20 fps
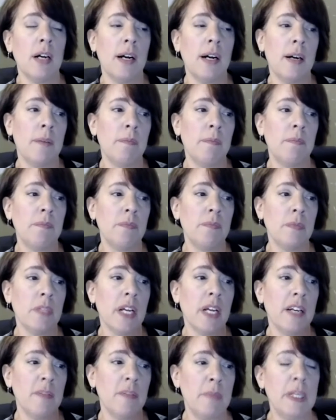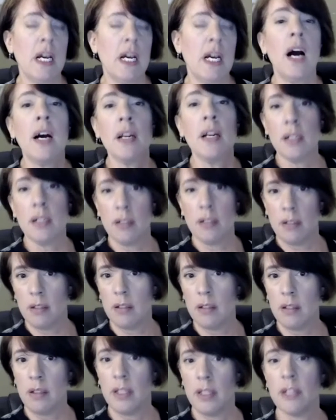kind of beyond
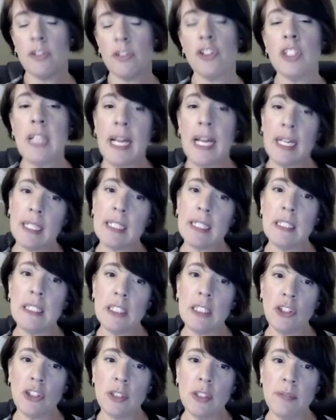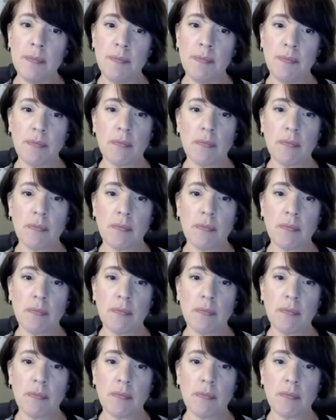their genetic condition,